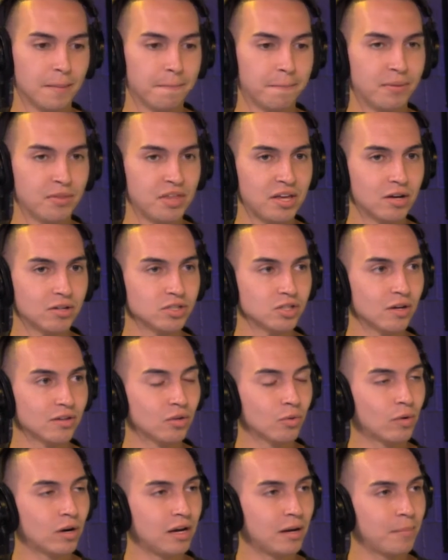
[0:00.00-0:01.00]
but they also have
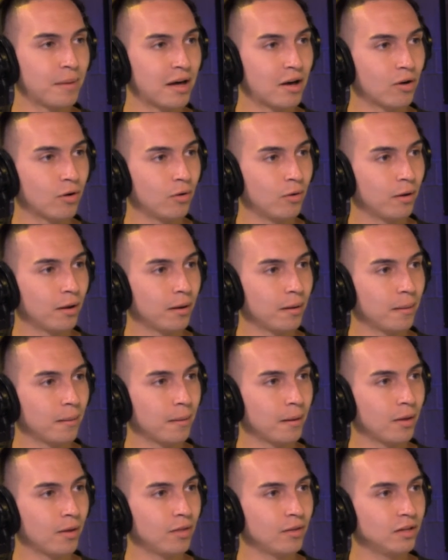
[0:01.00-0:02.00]
to worry about,
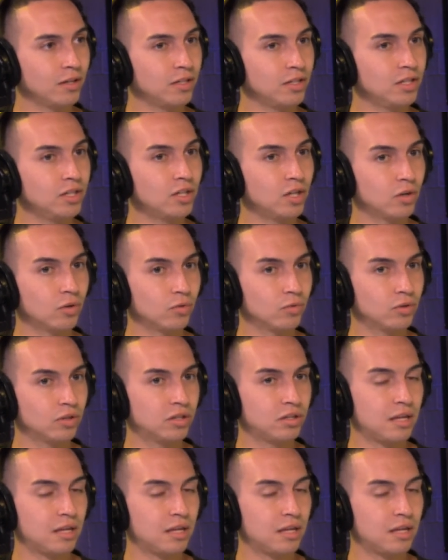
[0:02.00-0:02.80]
you know,